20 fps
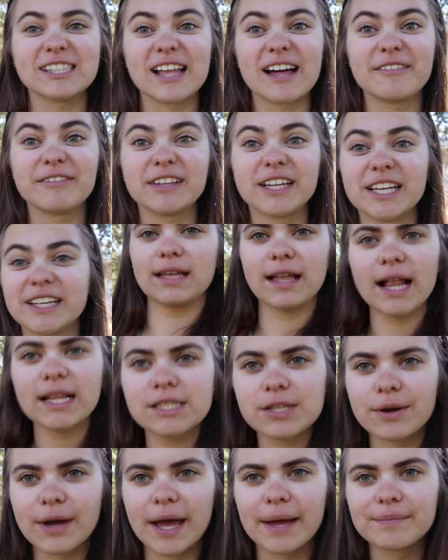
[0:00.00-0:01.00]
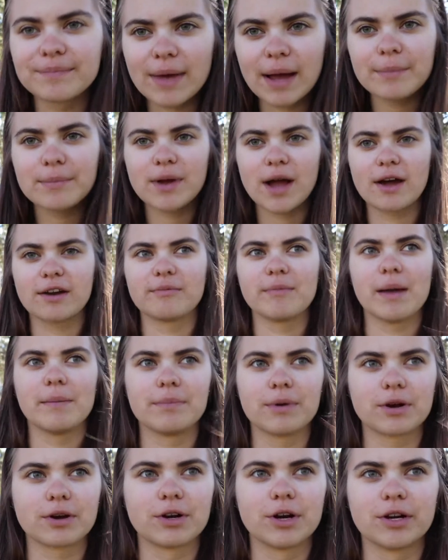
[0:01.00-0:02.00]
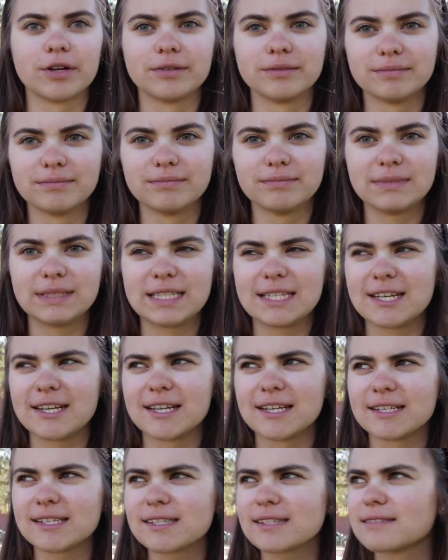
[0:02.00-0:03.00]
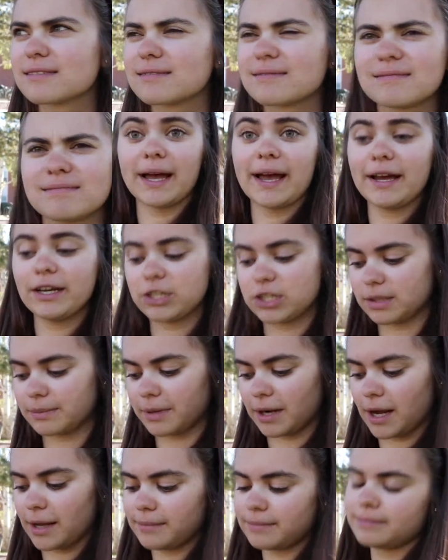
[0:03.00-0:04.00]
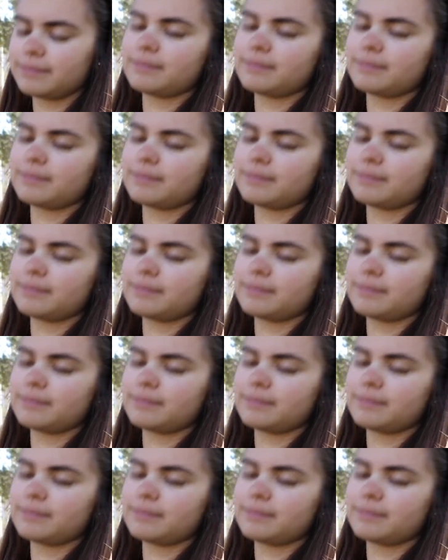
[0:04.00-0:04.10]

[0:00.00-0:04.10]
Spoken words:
lovely. That's okay. I'm proud of my book nerd-diness. I actually brought